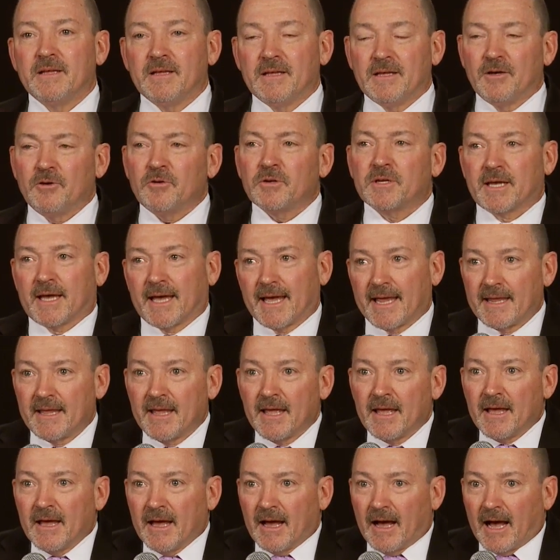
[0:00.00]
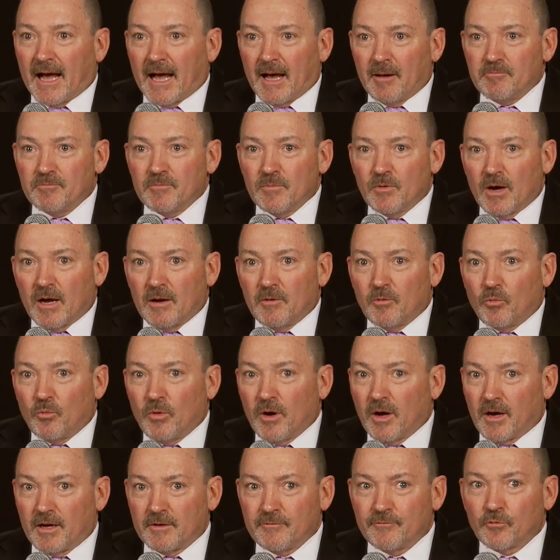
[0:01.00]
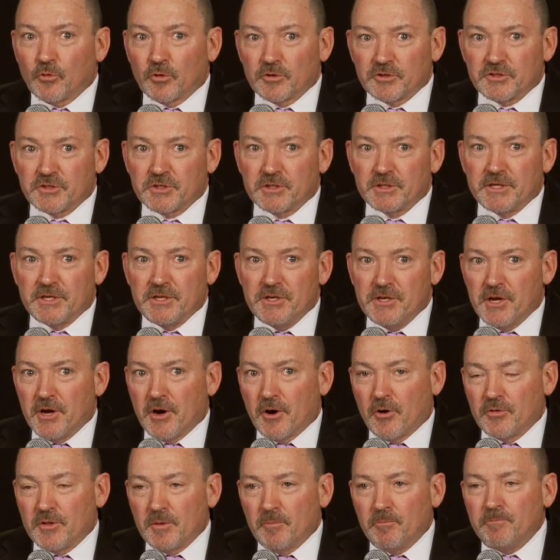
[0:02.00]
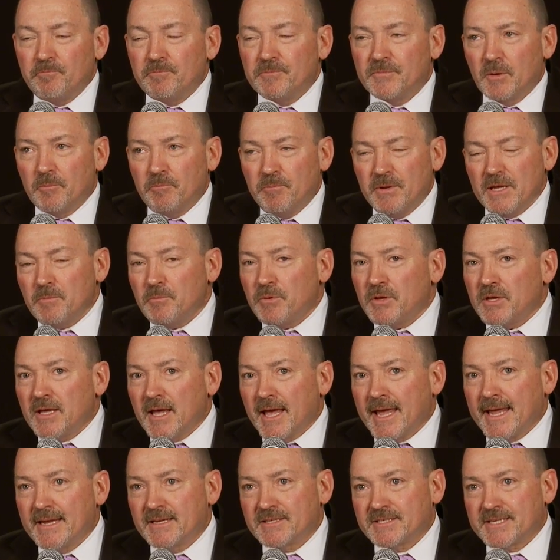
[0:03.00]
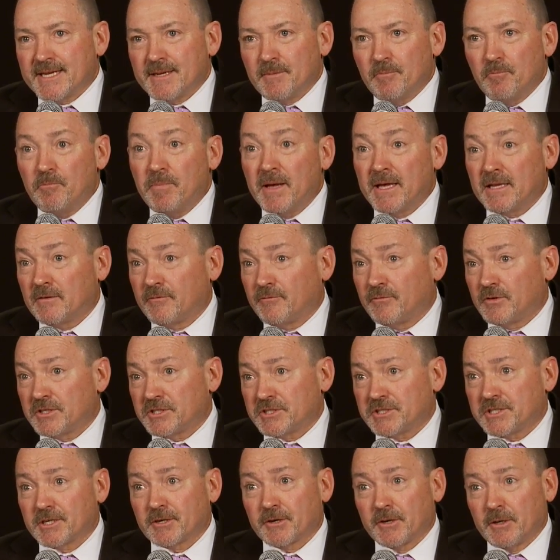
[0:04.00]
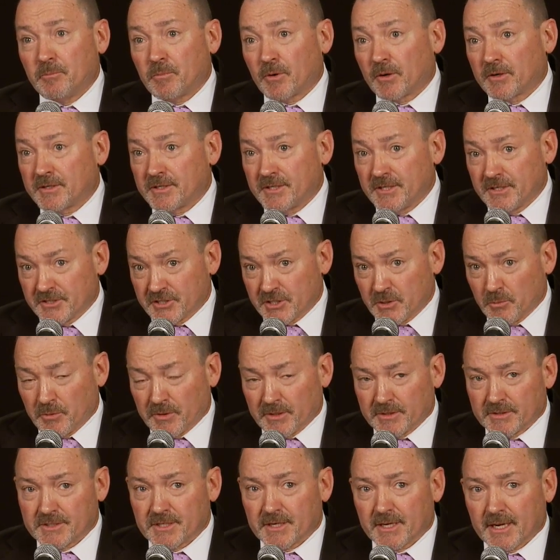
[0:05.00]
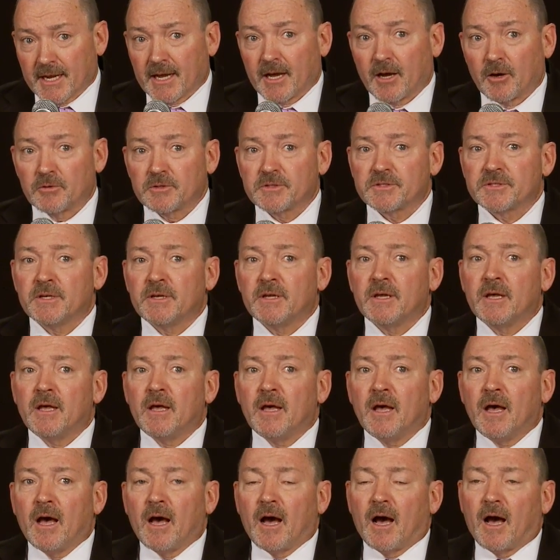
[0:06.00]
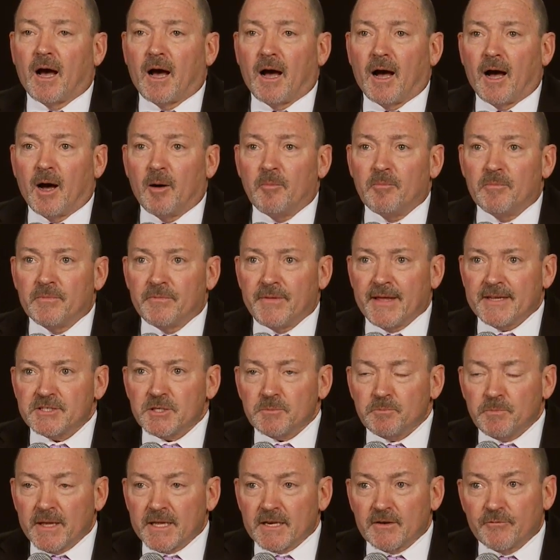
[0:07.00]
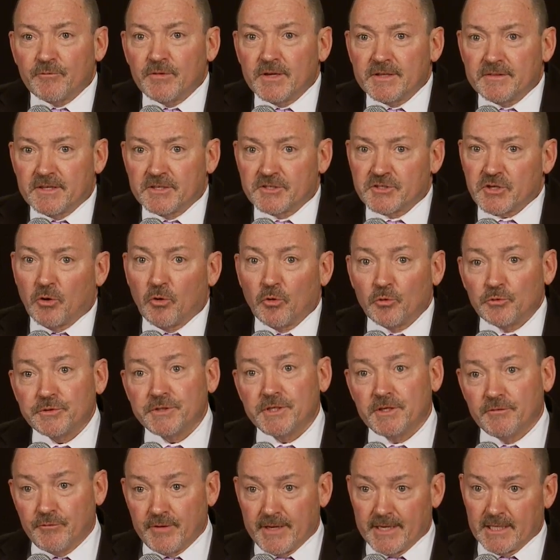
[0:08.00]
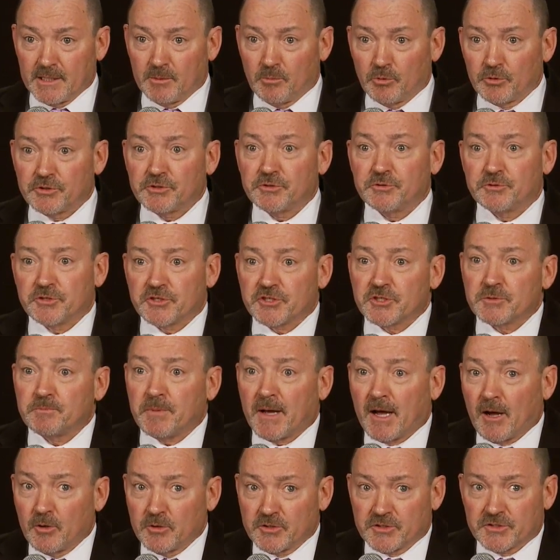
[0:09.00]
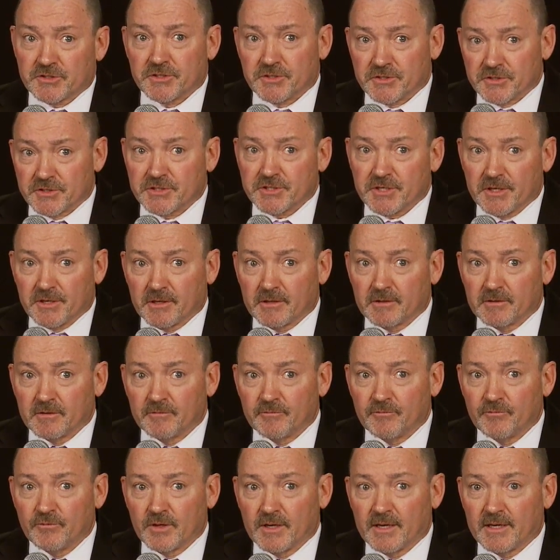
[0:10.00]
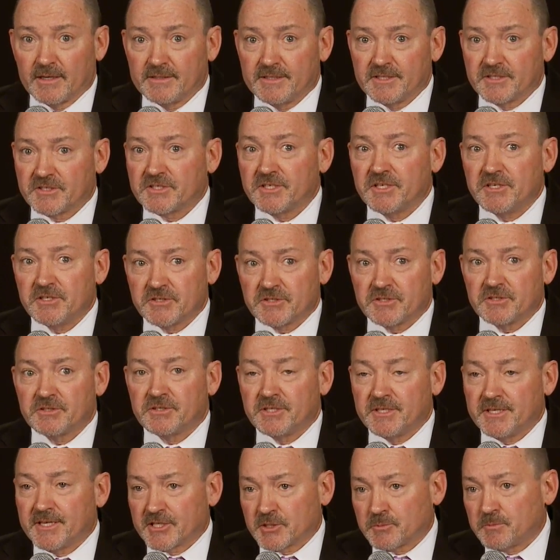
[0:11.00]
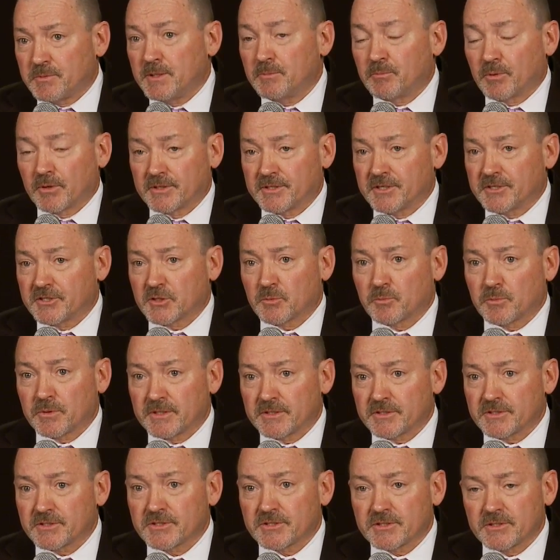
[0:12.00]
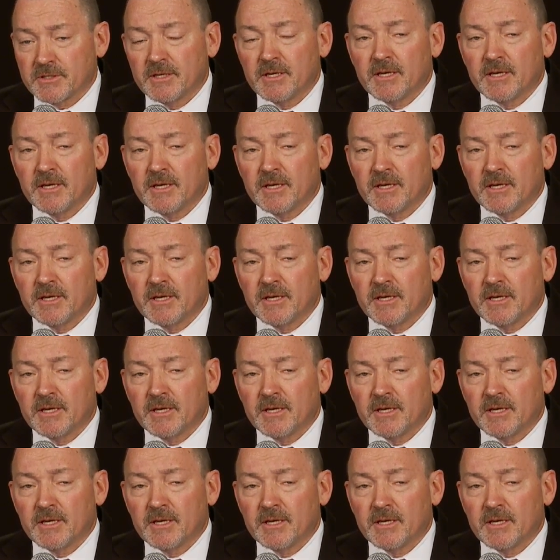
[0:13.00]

Okay. Well, unfortunately, no. The BPA is a beneficiary participant account. That's a benefit that's only available to spouses of deceased TSP participants.